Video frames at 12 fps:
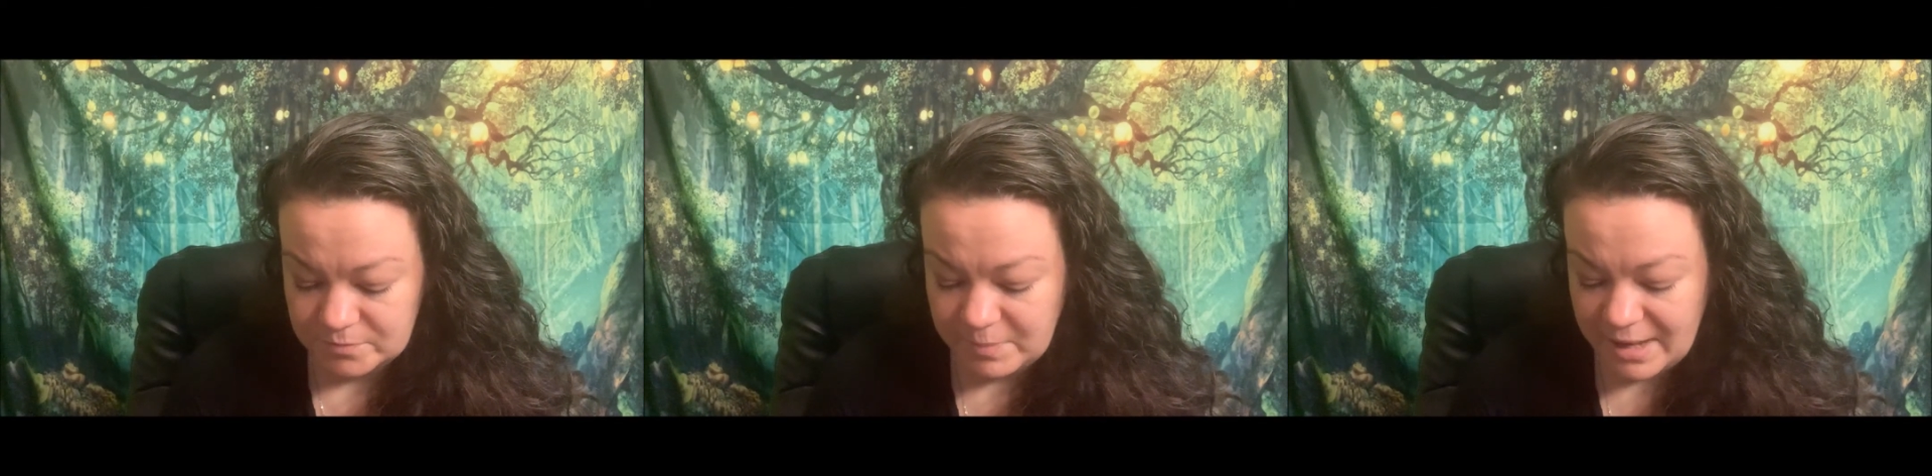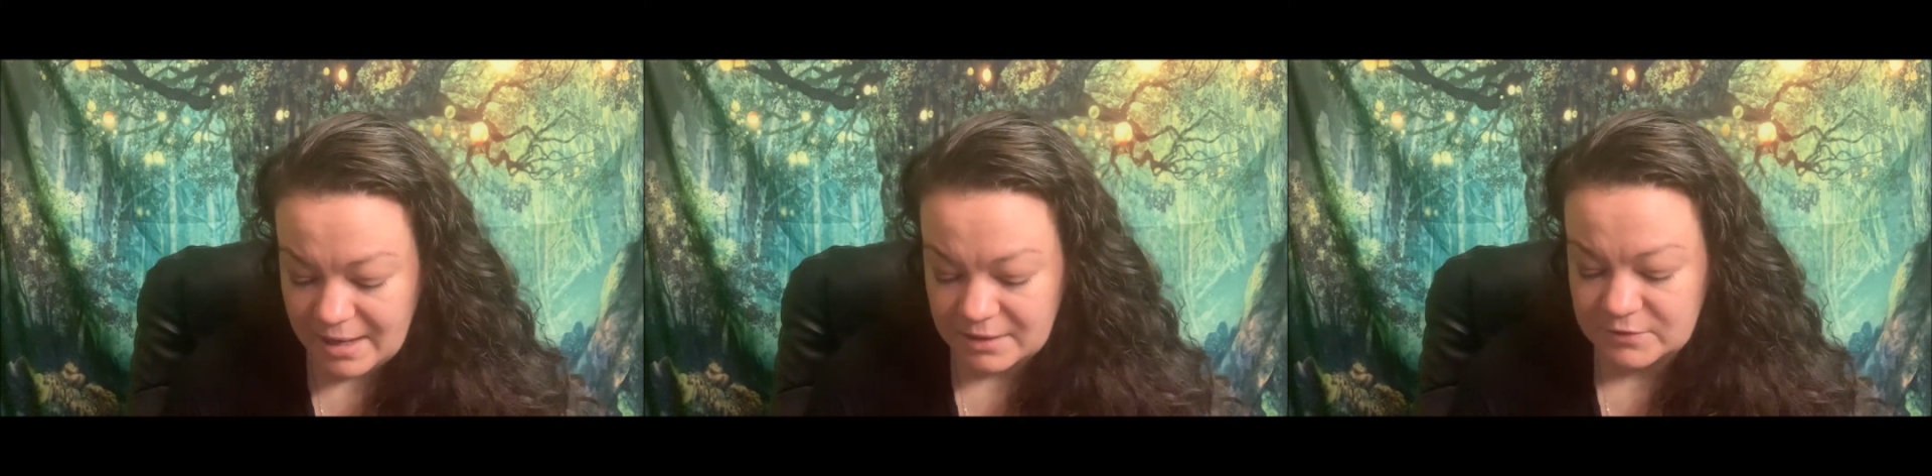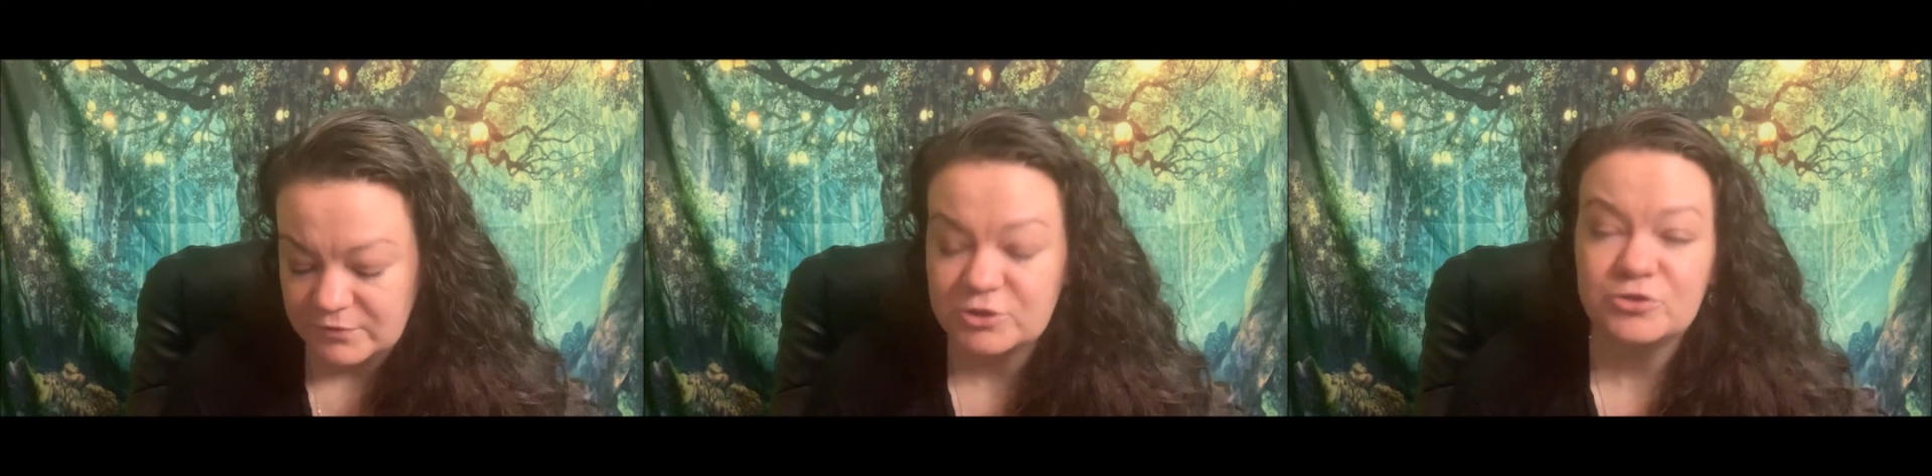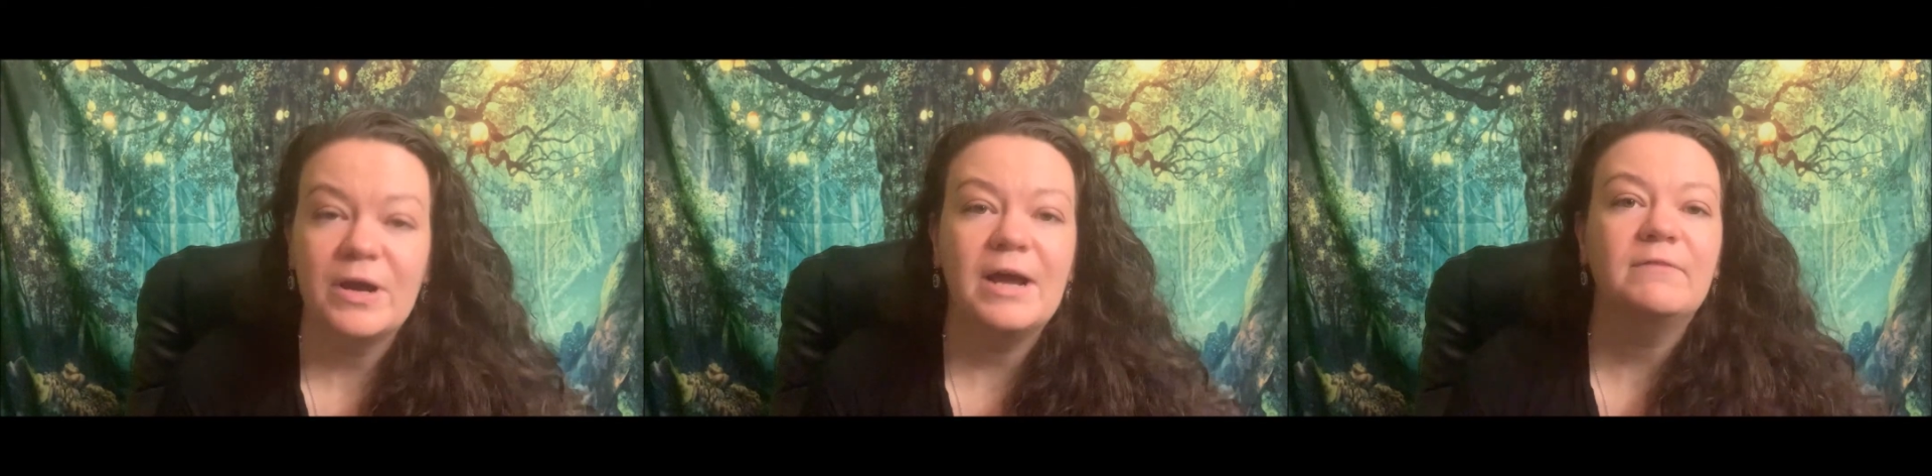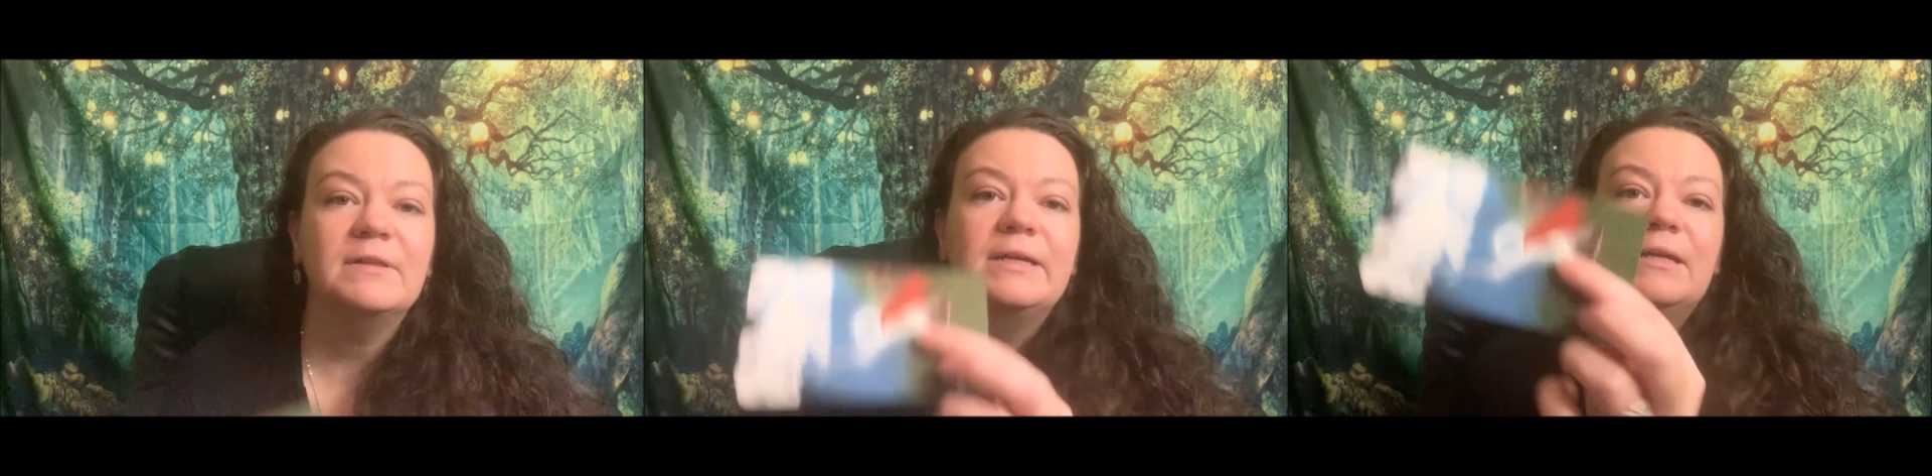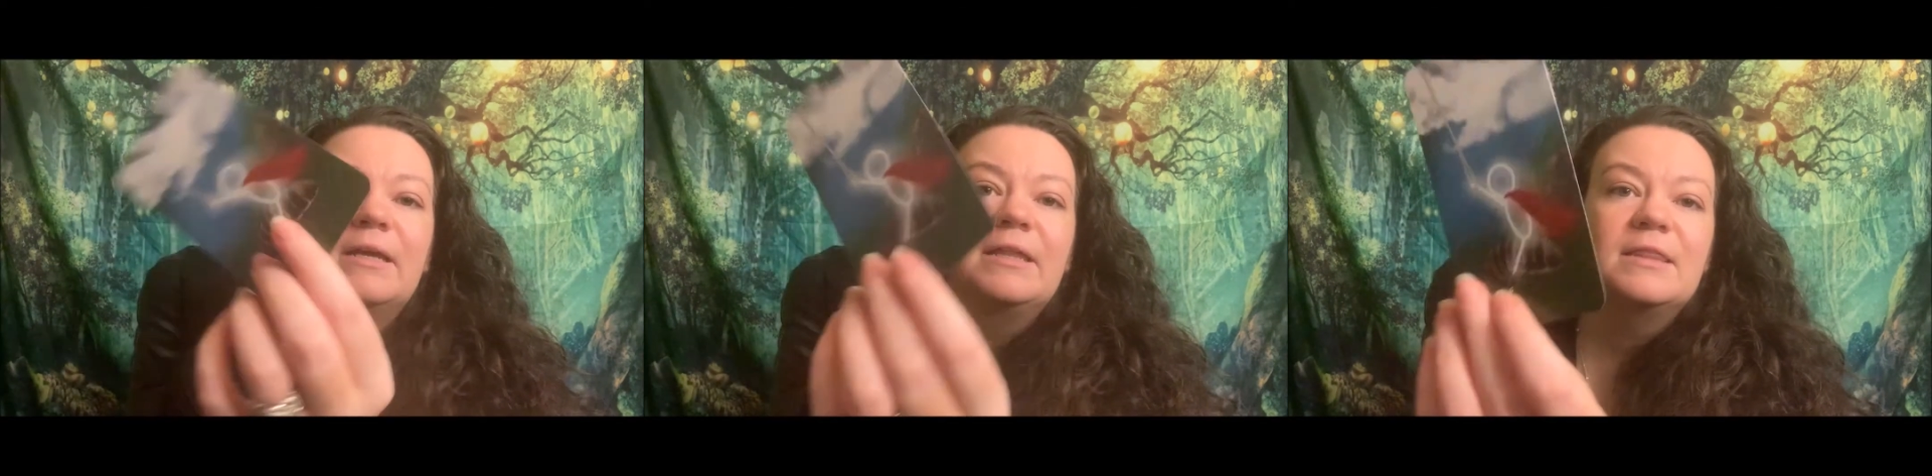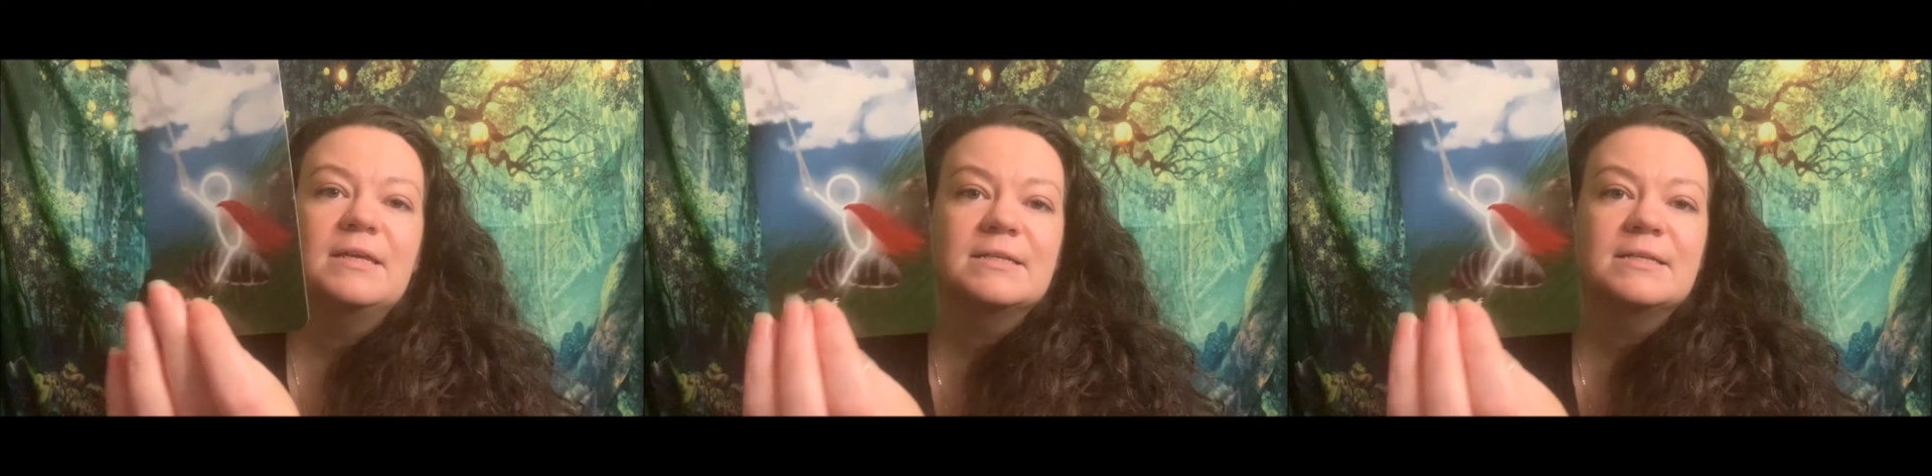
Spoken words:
bags for traveling and